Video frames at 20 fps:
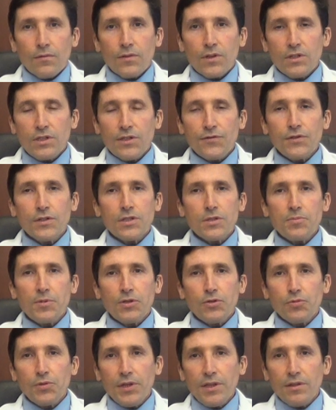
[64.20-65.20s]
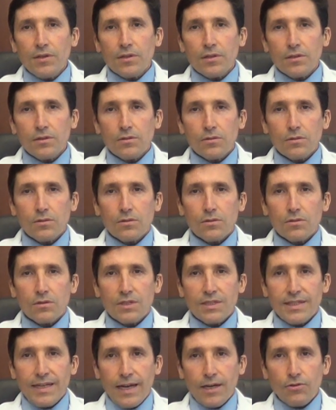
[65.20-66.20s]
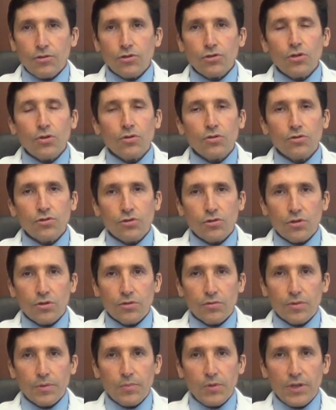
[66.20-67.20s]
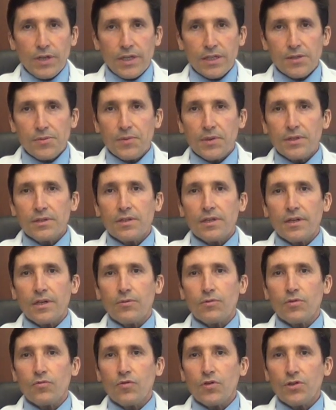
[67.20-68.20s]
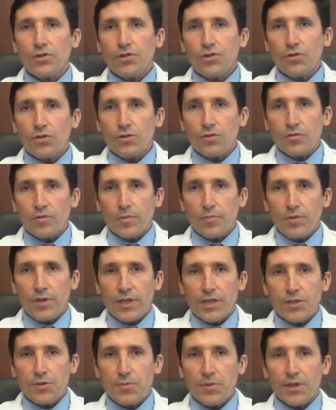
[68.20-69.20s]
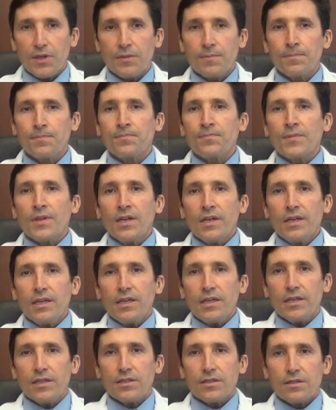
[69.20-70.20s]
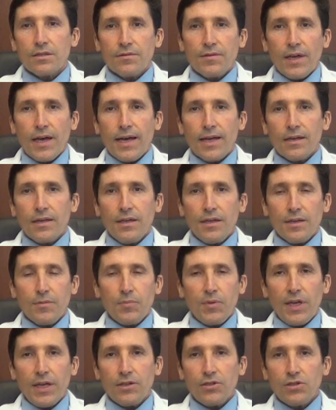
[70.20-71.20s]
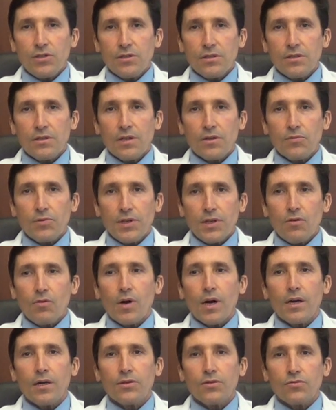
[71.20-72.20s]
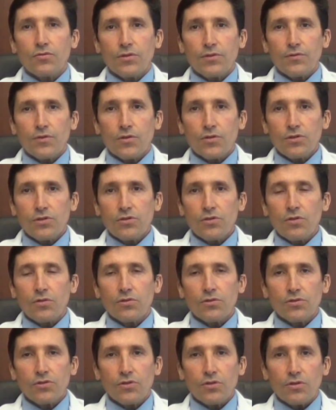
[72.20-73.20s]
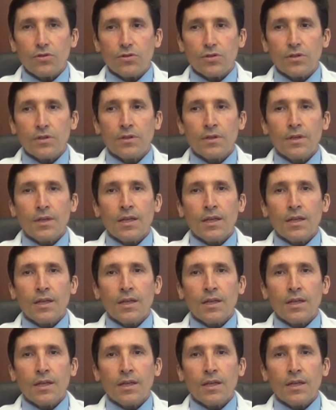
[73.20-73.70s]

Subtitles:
The difference between the standard total shoulder replacement and a reverse shoulder replacement is that in patients that require the reverse total shoulder,